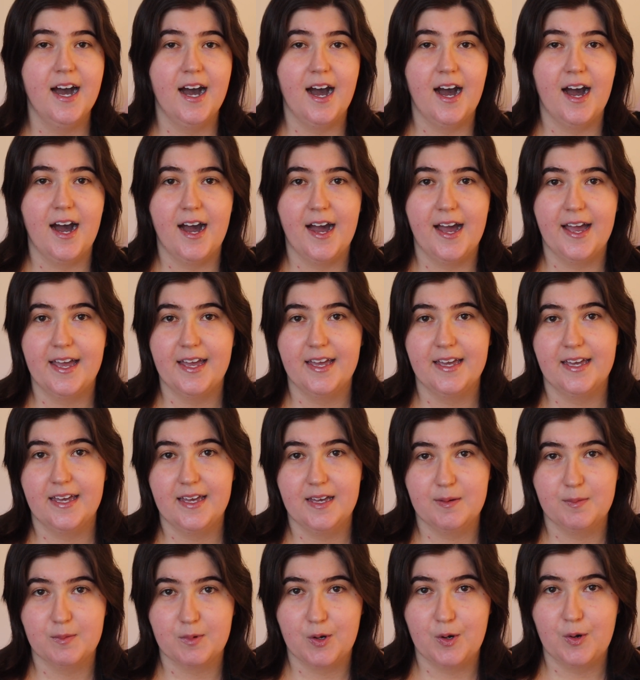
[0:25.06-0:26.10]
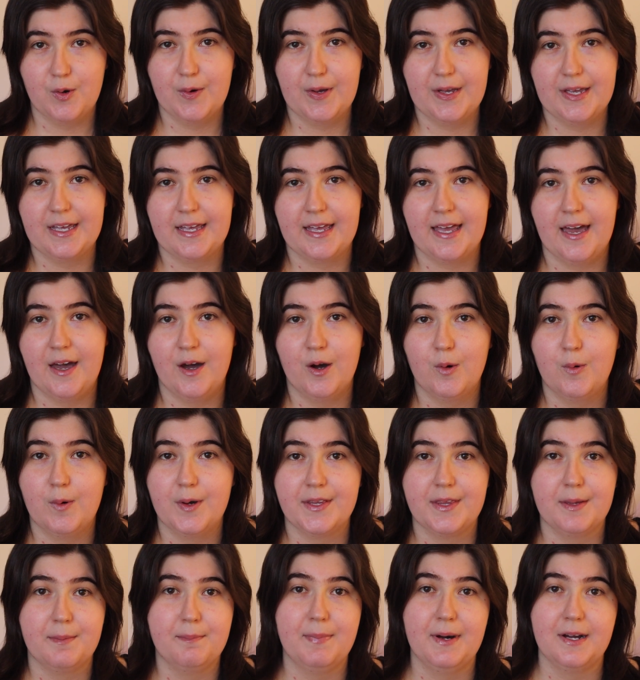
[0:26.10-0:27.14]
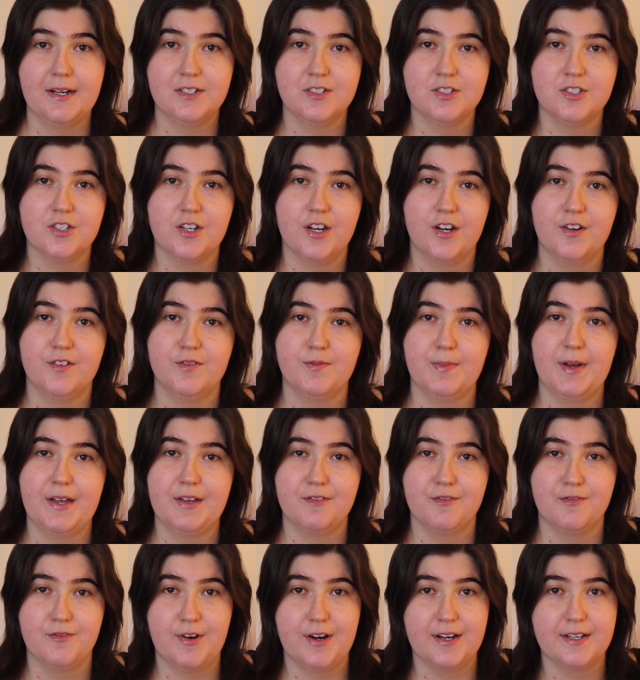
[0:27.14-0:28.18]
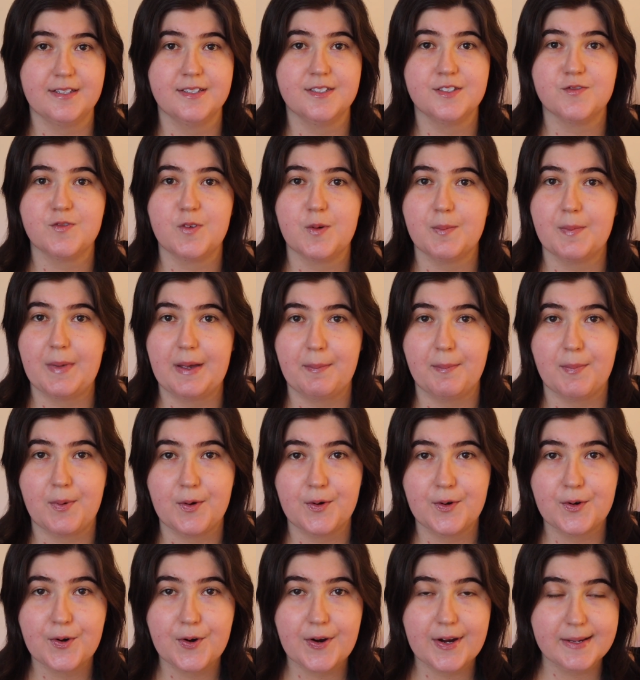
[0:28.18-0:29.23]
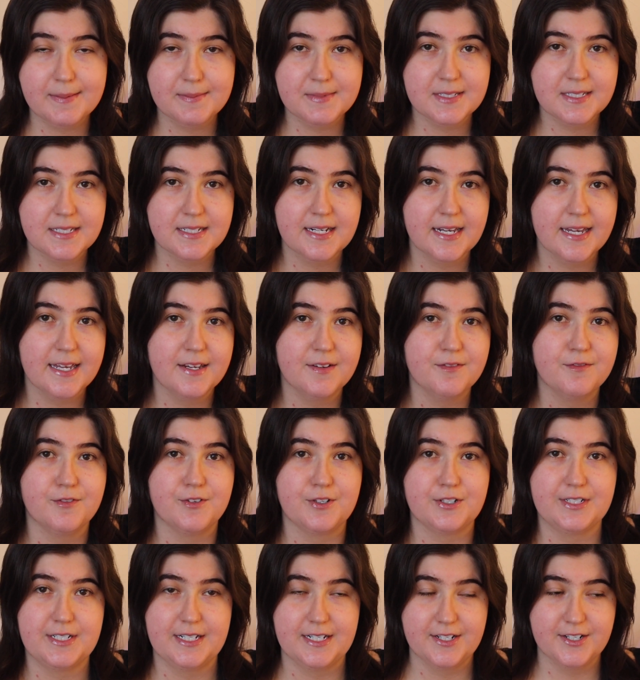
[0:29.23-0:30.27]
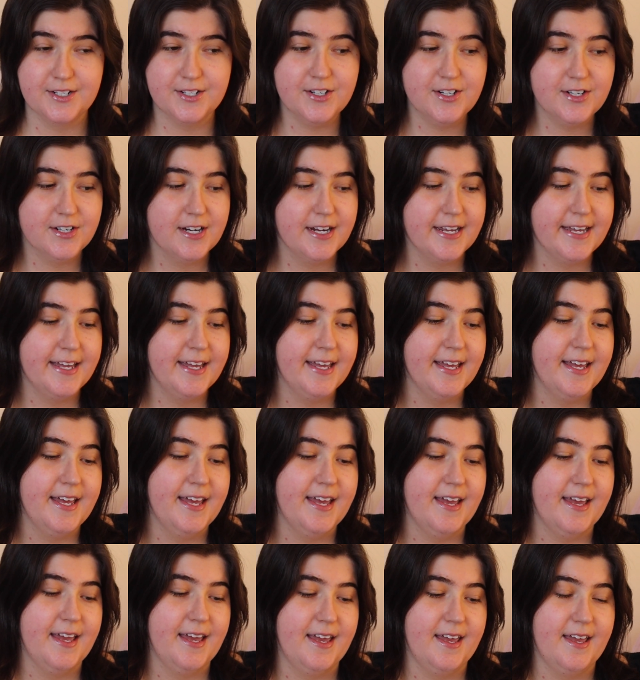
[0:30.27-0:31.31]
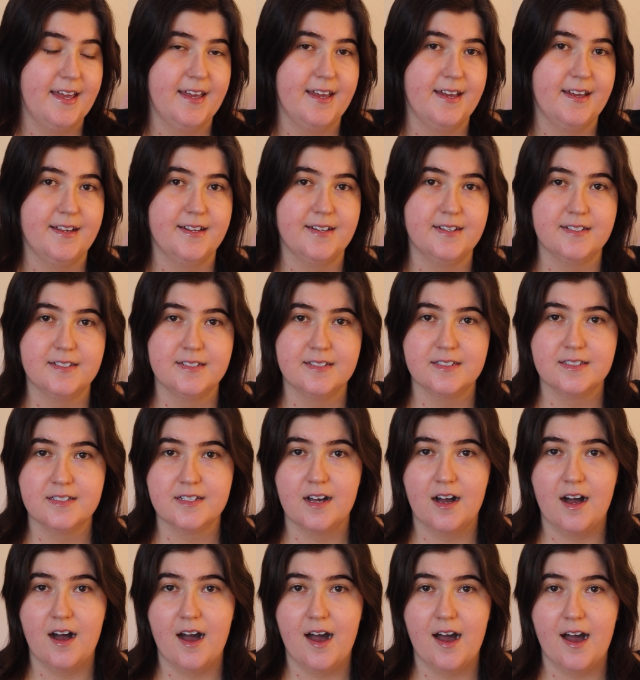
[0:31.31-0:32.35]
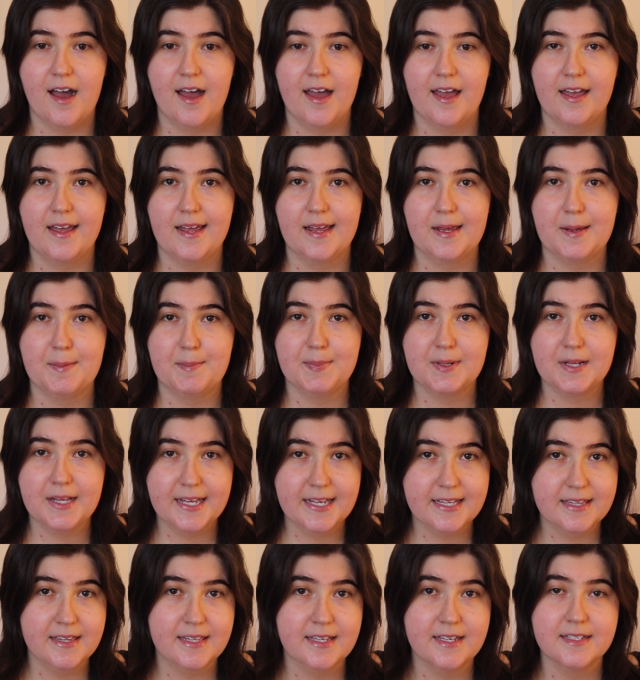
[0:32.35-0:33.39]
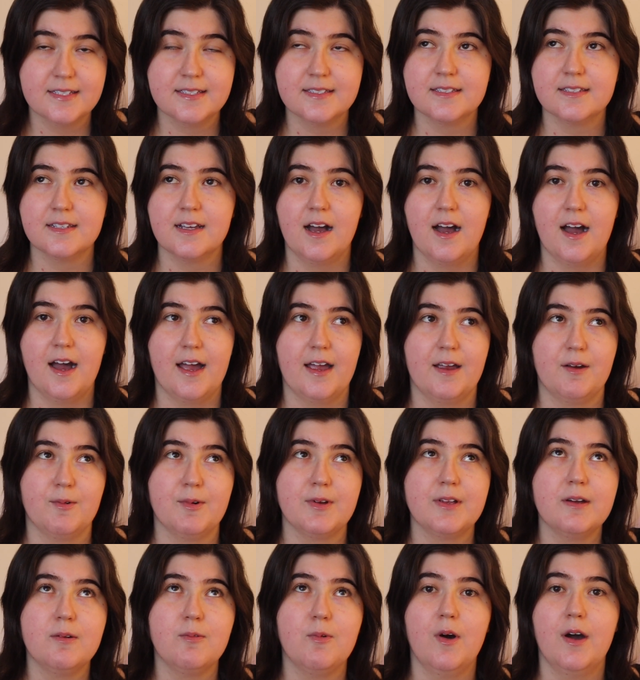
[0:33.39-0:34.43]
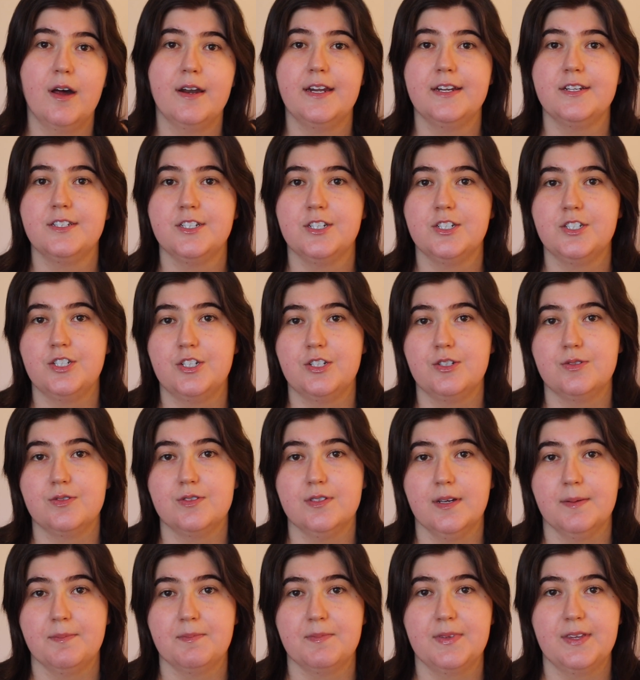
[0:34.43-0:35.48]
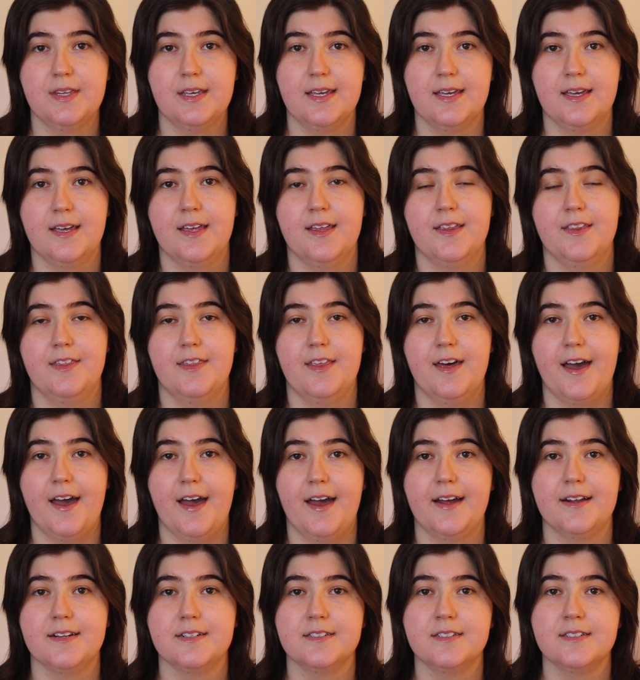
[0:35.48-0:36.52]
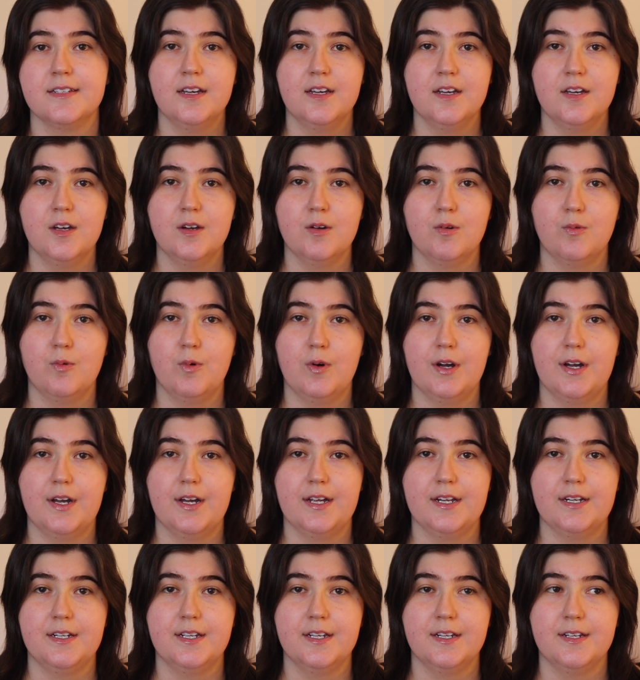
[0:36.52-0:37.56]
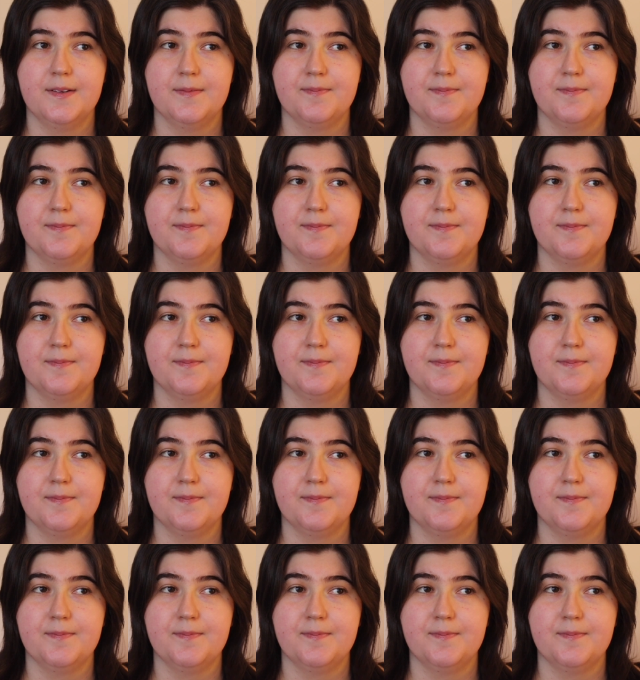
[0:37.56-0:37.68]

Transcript: I am going out with a bunch of my friends from my program tonight for dinner, and I planned this. I really wanted to do something that would